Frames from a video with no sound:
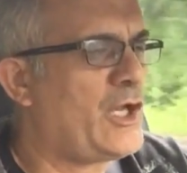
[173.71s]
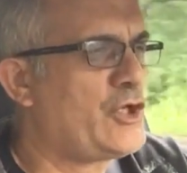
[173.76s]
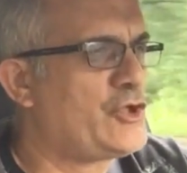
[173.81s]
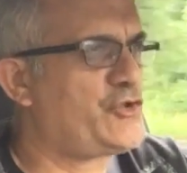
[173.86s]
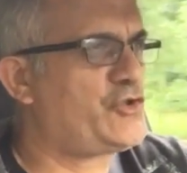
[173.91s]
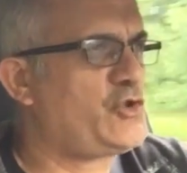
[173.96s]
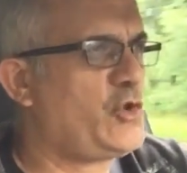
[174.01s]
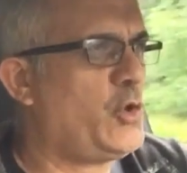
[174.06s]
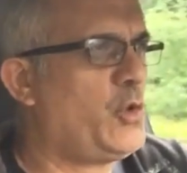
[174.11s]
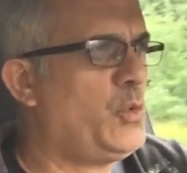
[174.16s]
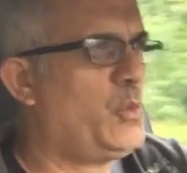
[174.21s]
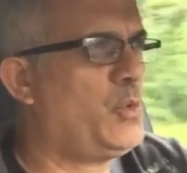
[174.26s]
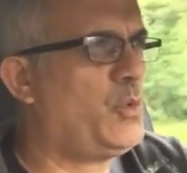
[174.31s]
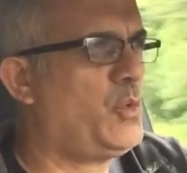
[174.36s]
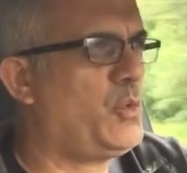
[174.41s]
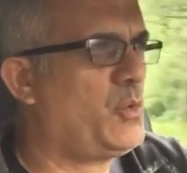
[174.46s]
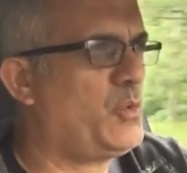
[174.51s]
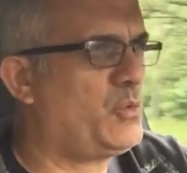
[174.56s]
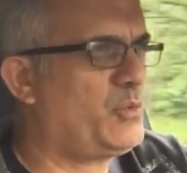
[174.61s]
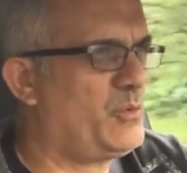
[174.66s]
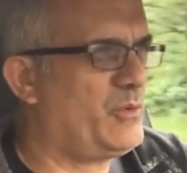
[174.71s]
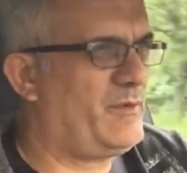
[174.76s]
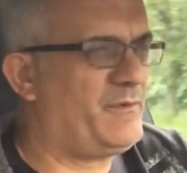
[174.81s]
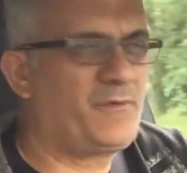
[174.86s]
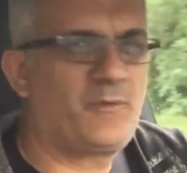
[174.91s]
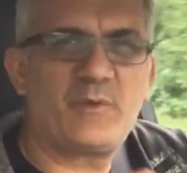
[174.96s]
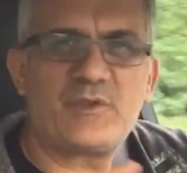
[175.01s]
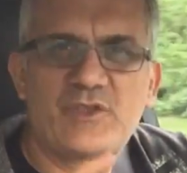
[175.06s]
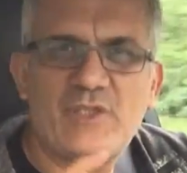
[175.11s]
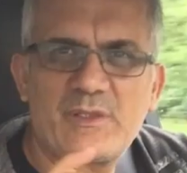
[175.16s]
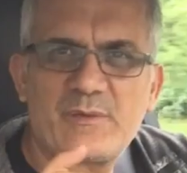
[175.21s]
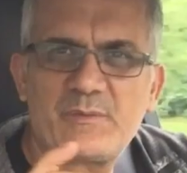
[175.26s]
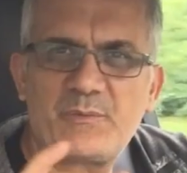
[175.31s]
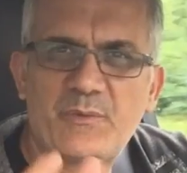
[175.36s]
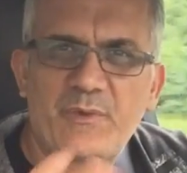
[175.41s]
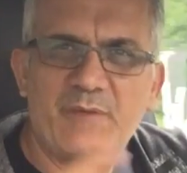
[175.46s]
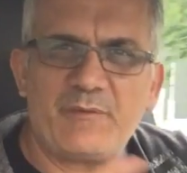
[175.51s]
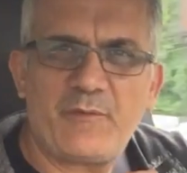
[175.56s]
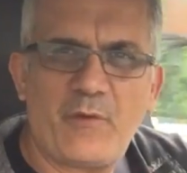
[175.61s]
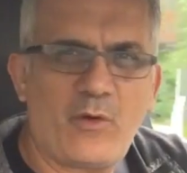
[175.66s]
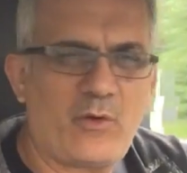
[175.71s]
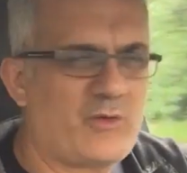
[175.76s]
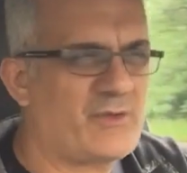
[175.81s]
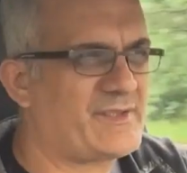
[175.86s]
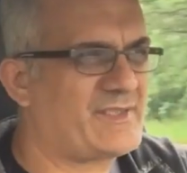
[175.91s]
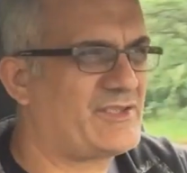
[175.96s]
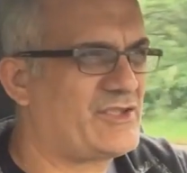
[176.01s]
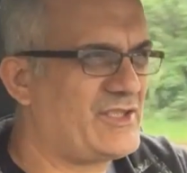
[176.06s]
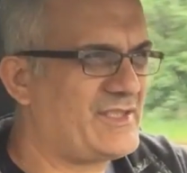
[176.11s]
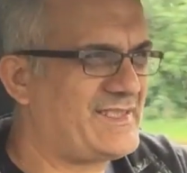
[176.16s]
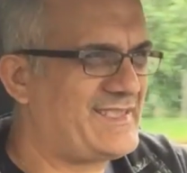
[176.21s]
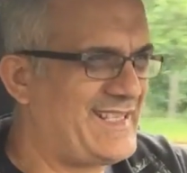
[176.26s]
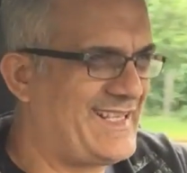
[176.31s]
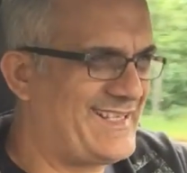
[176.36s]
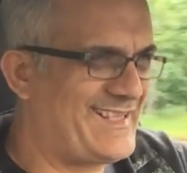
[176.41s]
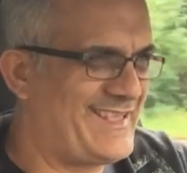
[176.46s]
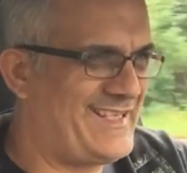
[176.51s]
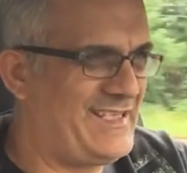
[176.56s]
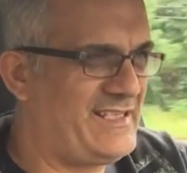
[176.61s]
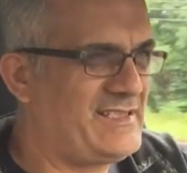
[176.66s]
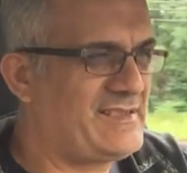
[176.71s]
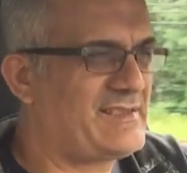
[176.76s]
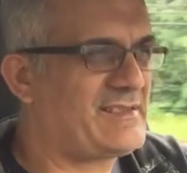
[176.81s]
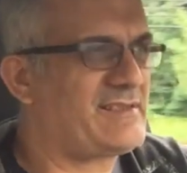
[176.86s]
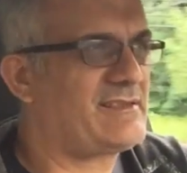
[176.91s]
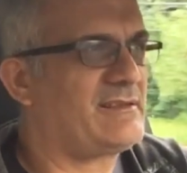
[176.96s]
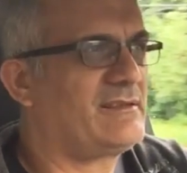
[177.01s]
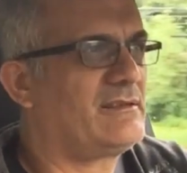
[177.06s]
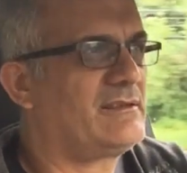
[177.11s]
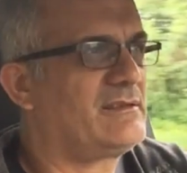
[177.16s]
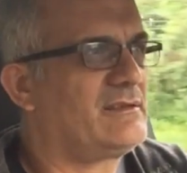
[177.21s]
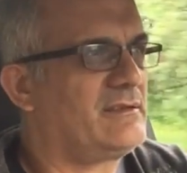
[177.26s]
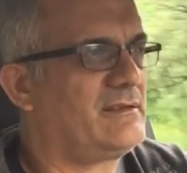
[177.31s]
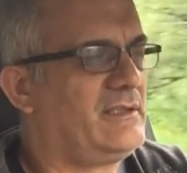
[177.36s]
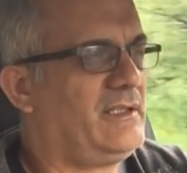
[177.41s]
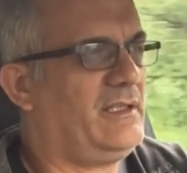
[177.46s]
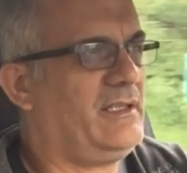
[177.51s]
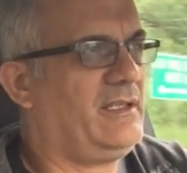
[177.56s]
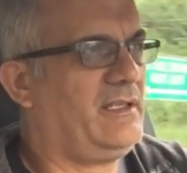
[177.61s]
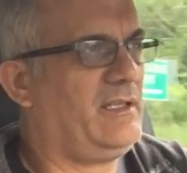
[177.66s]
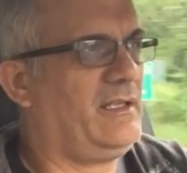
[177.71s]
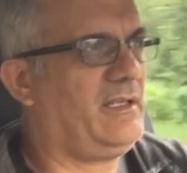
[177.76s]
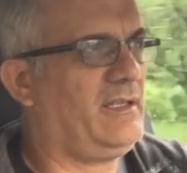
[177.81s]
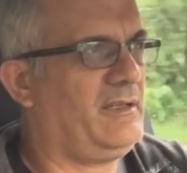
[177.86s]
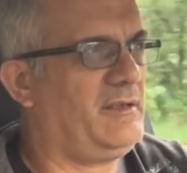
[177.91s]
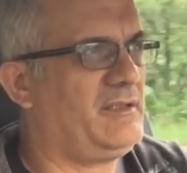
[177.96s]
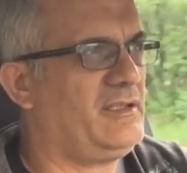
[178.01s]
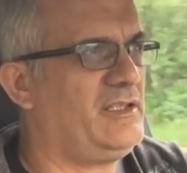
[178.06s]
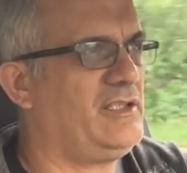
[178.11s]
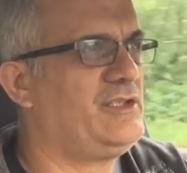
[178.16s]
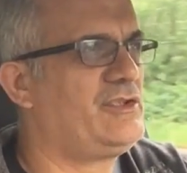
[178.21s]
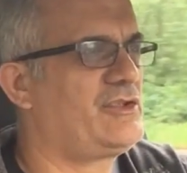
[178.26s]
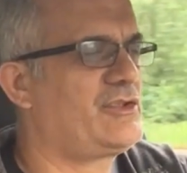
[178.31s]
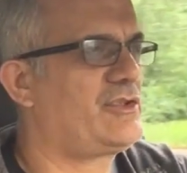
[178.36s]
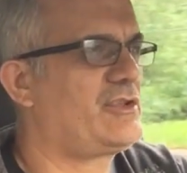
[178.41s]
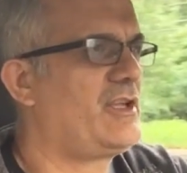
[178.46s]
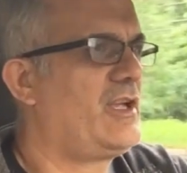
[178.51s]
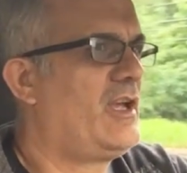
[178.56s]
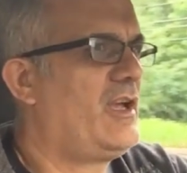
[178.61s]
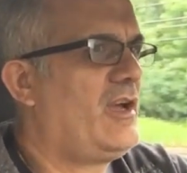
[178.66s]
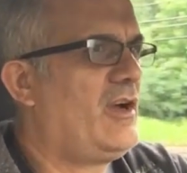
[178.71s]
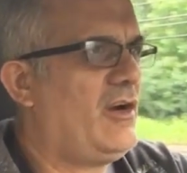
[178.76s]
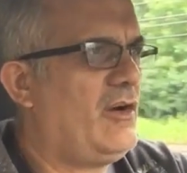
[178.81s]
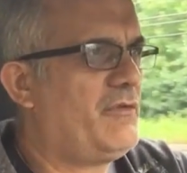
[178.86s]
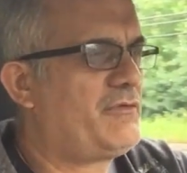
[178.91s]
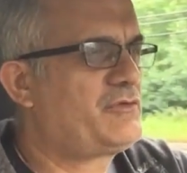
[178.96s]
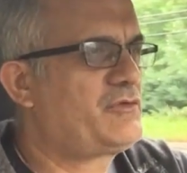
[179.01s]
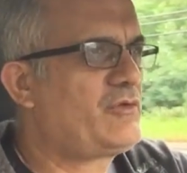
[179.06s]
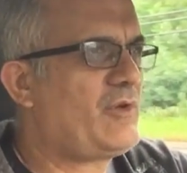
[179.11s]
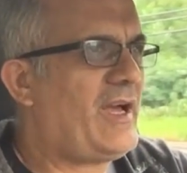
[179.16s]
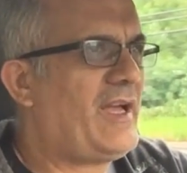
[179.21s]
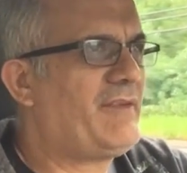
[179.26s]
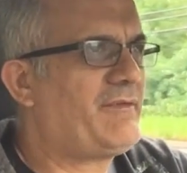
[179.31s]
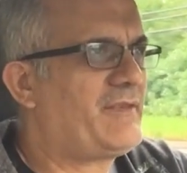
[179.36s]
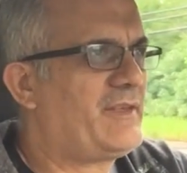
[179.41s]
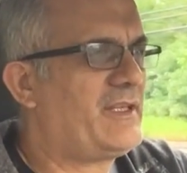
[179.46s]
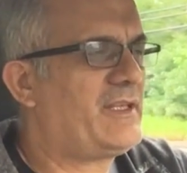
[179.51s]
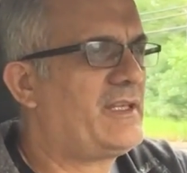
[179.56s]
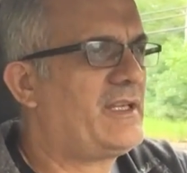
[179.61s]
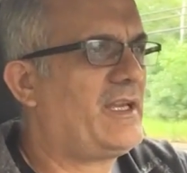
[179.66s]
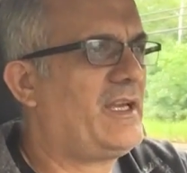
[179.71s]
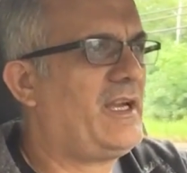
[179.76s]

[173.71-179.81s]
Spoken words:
So if we just refocus just on this niche of driving,